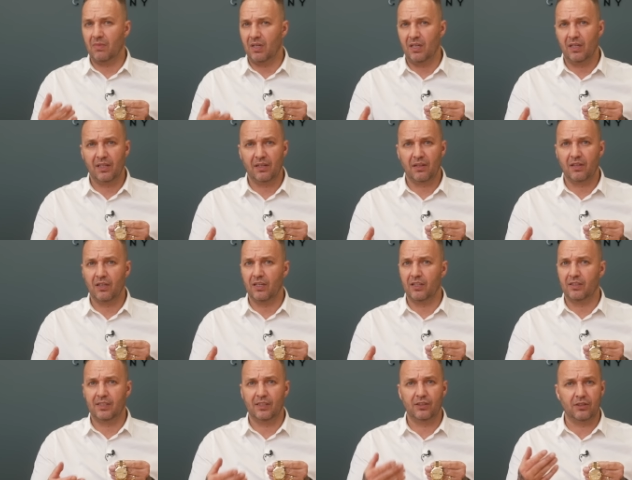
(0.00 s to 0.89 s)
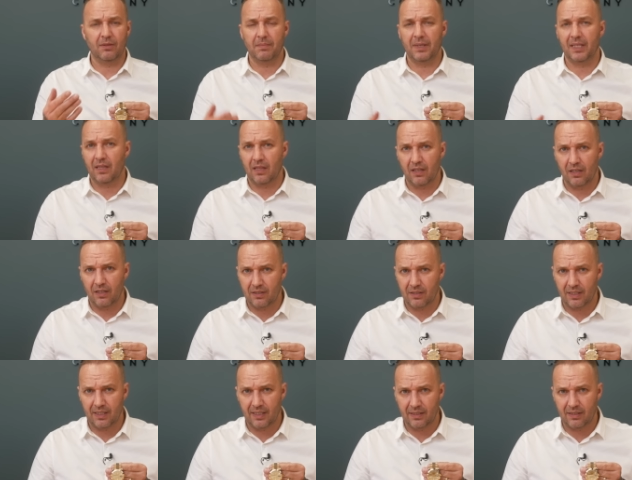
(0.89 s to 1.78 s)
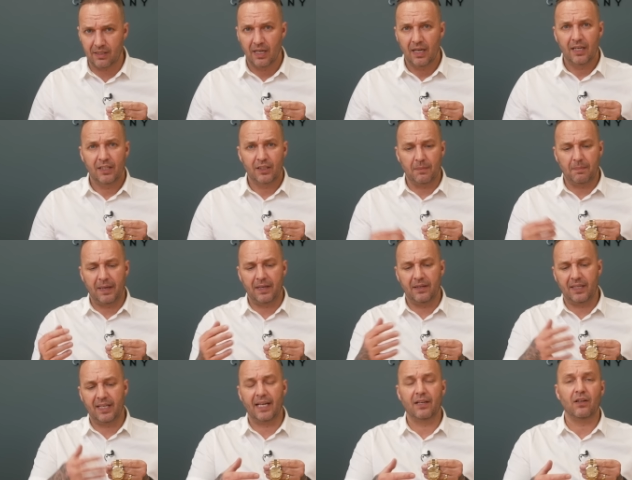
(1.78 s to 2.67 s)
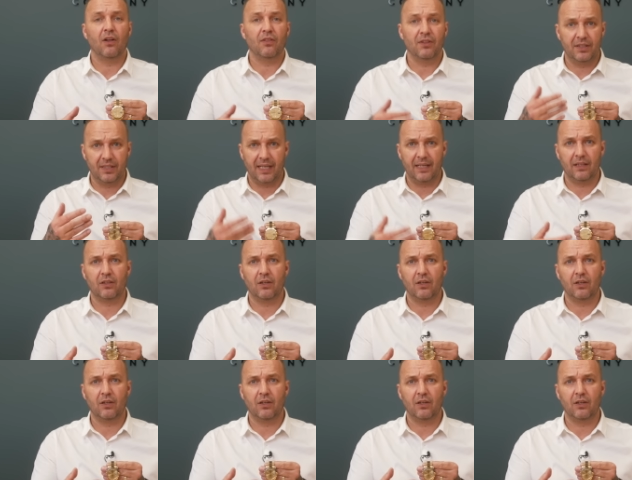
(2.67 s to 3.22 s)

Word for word: early 30s to mid 30s, depending again on the dial